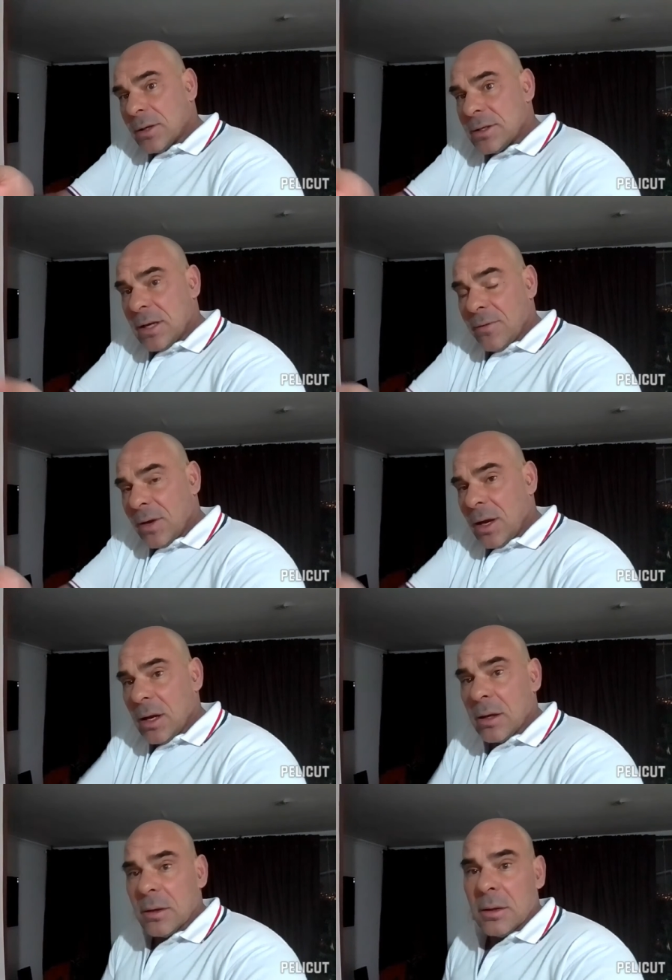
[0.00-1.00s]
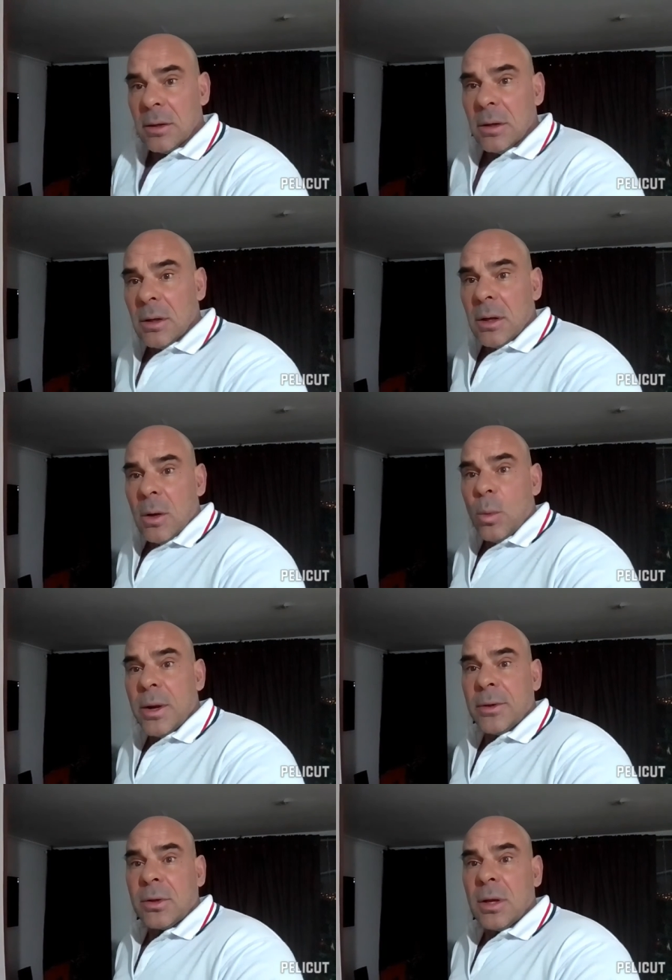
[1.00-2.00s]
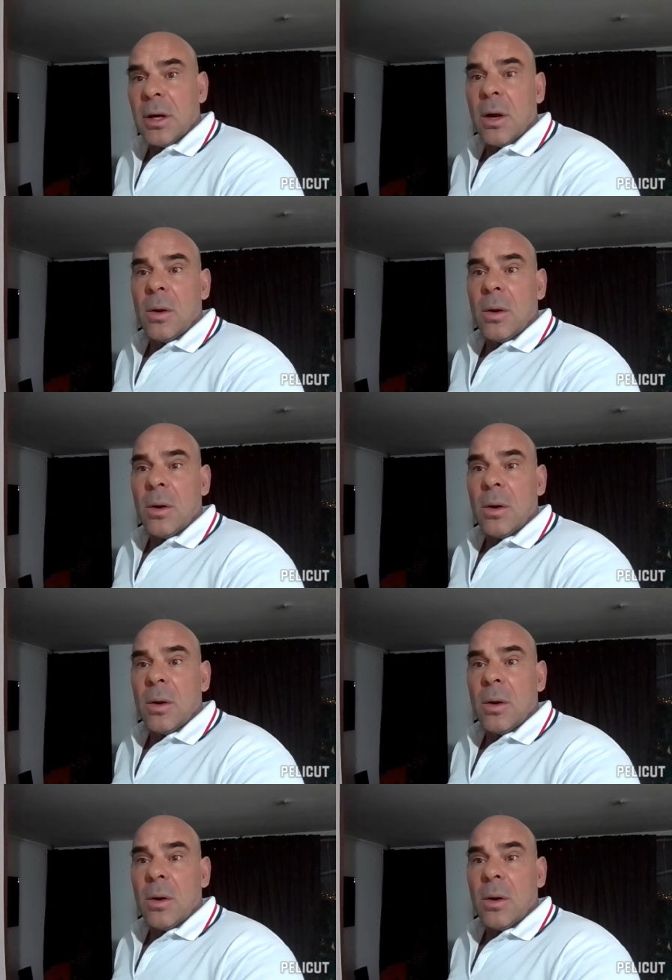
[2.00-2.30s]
on the TV, with,